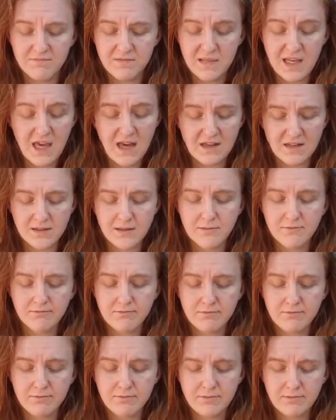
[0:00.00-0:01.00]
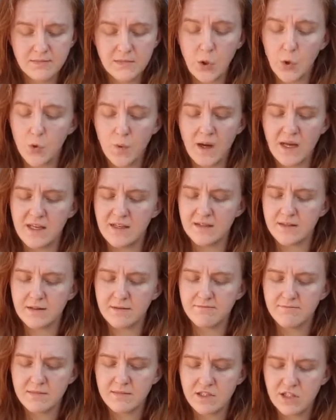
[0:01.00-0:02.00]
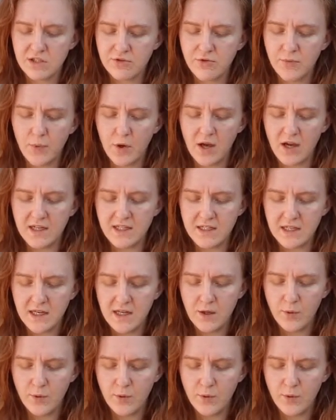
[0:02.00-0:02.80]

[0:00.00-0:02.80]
"Yes, always," she replied,